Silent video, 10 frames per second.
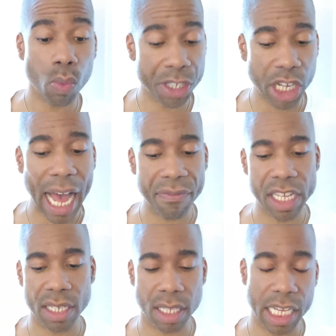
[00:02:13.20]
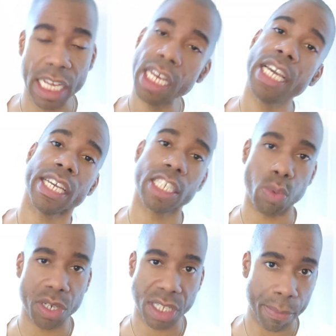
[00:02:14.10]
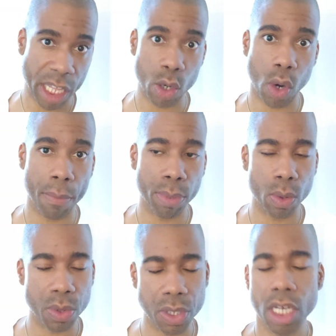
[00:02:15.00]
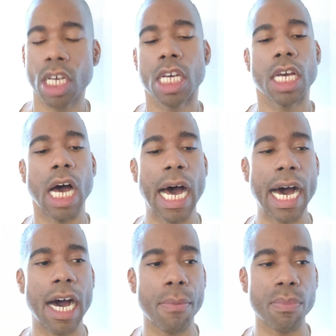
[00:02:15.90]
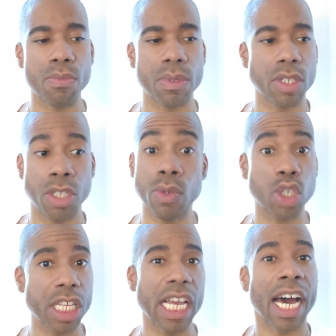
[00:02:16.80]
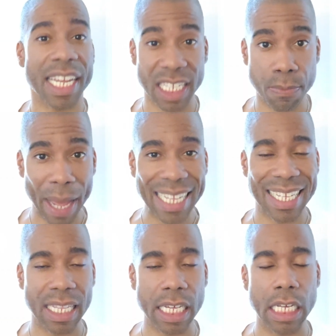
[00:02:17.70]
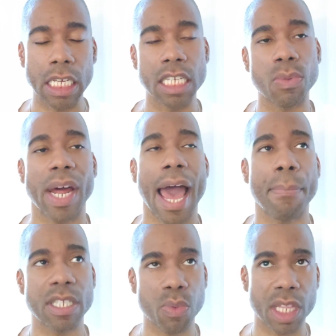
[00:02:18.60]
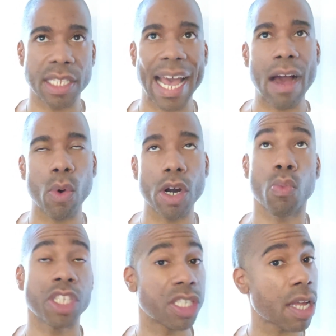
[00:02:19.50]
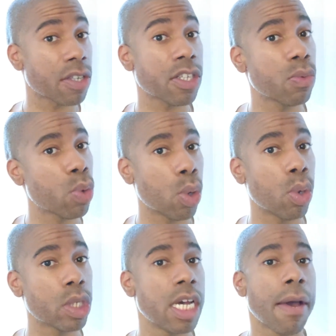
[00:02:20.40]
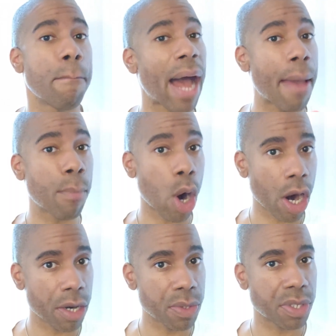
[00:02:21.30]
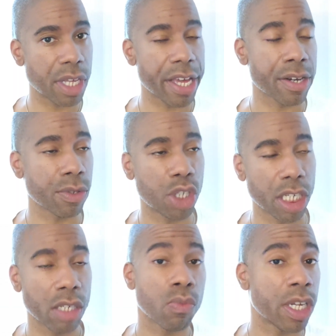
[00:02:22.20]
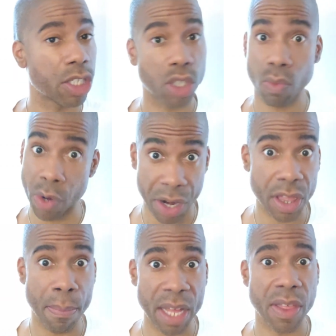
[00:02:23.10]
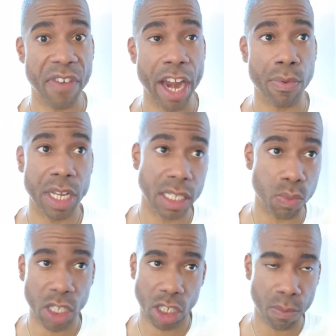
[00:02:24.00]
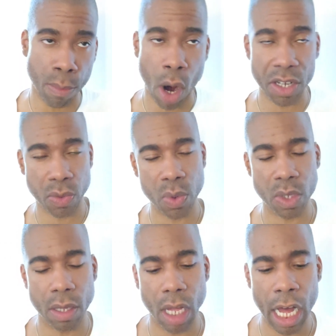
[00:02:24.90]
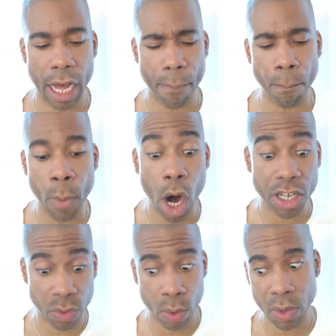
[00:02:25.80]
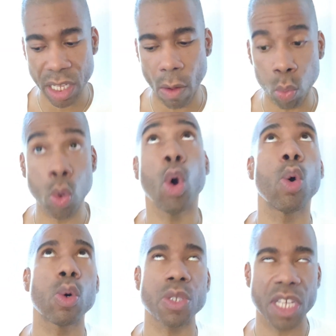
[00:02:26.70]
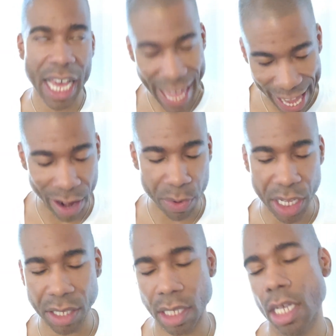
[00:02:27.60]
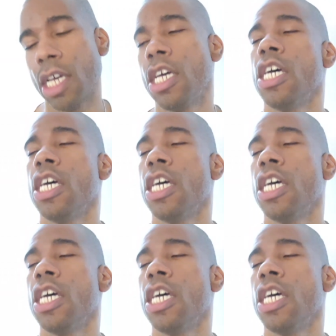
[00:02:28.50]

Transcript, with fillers: which obviously is where something crumbles, um, usually unexpectedly, is what happens with the Tower, which is also ruled by Mars energy, which we're in the month of Aries, which Mars rules, uh, Mars rules, rules Aries.